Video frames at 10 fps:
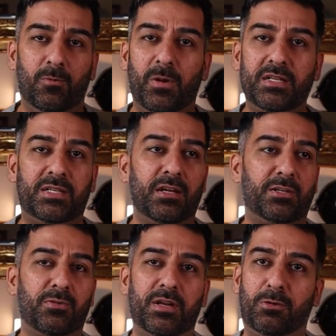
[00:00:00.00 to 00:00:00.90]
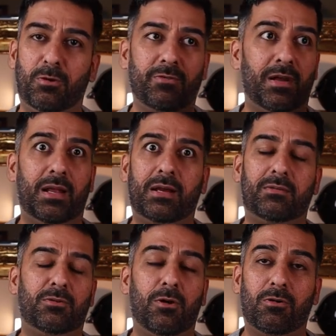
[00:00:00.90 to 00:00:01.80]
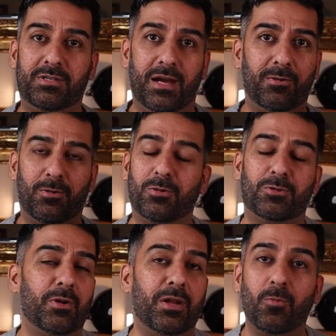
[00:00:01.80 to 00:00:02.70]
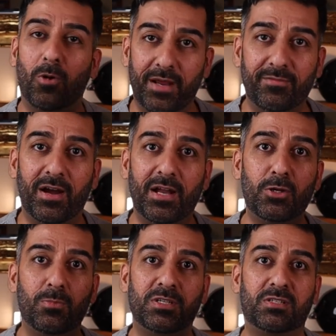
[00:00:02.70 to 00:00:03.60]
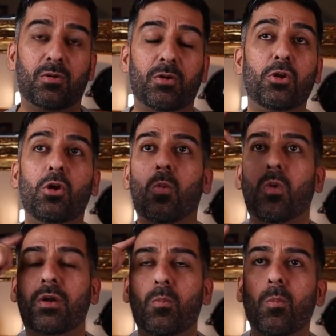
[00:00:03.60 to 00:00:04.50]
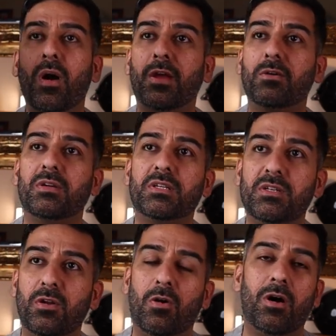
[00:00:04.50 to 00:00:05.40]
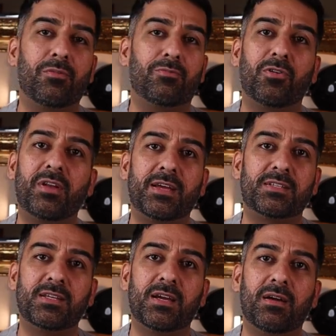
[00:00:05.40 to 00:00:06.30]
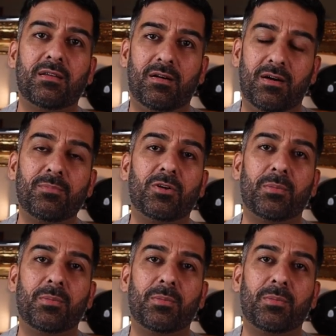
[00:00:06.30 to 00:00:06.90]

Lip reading: winter, during COVID lockdown, or during whatever, and you must thought, you know what, my goodness, you know, for next year, I'm